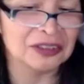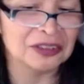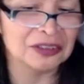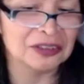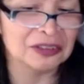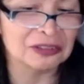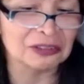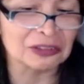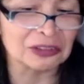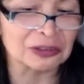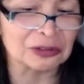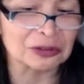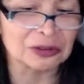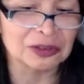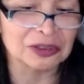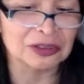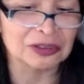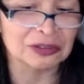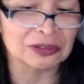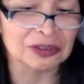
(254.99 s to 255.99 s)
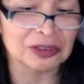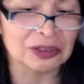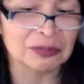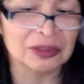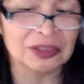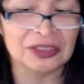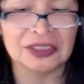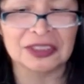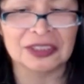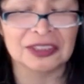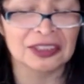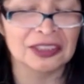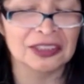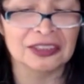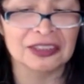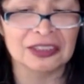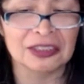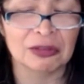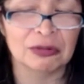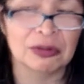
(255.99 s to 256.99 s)
their stories are some of these
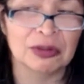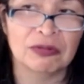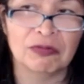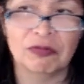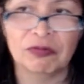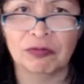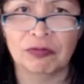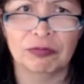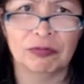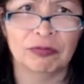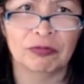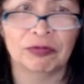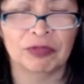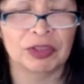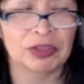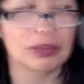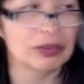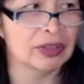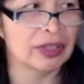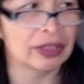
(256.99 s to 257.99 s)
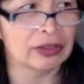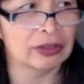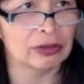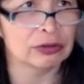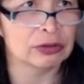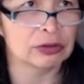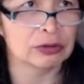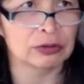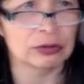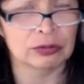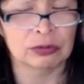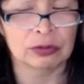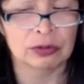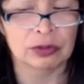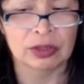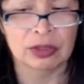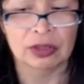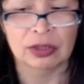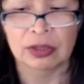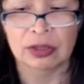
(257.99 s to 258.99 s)
things that we feel like are so,
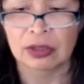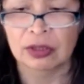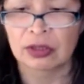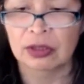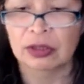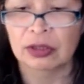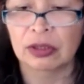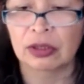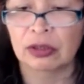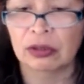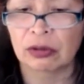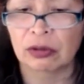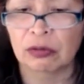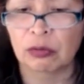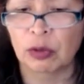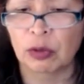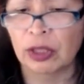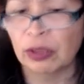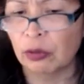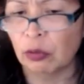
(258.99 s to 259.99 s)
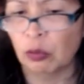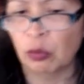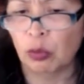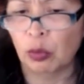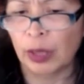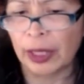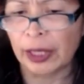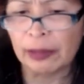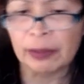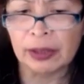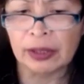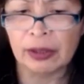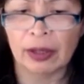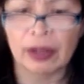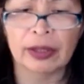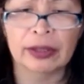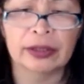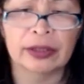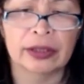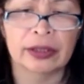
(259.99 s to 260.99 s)
way
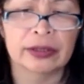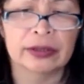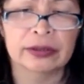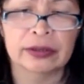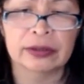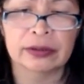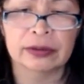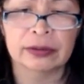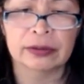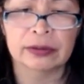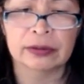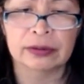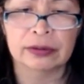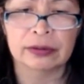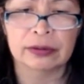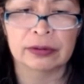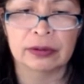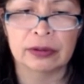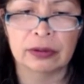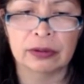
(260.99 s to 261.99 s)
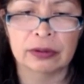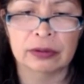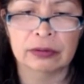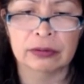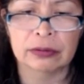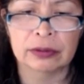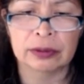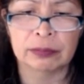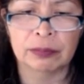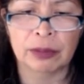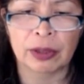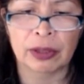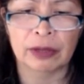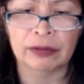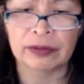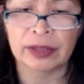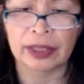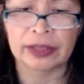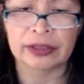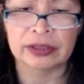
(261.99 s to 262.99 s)
beyond us, and part
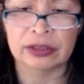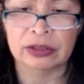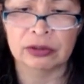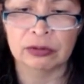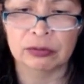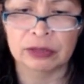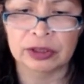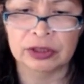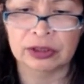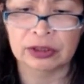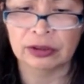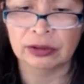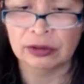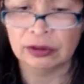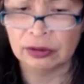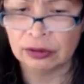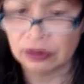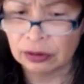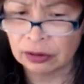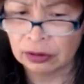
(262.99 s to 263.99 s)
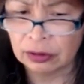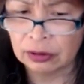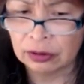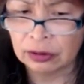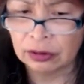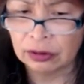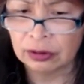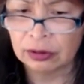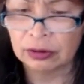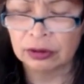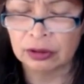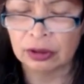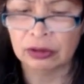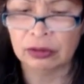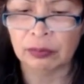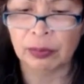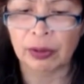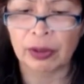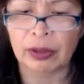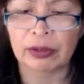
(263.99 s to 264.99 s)
of that is intuition. The
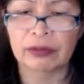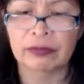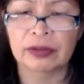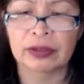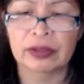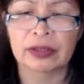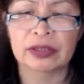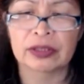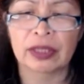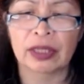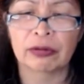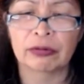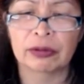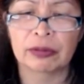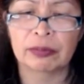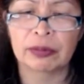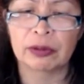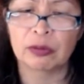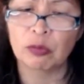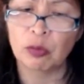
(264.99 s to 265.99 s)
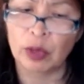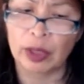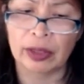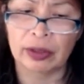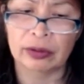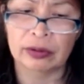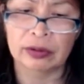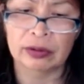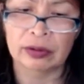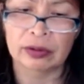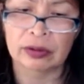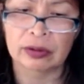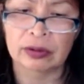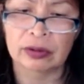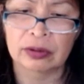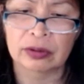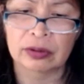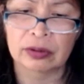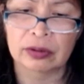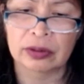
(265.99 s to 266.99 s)
other part of it is how we be well
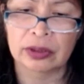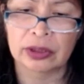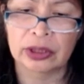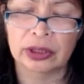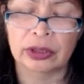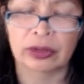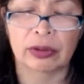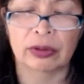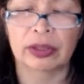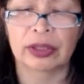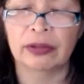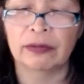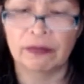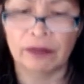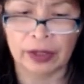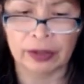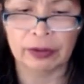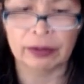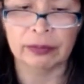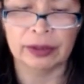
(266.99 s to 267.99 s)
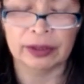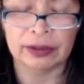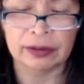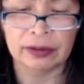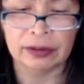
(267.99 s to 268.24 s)
in our environment.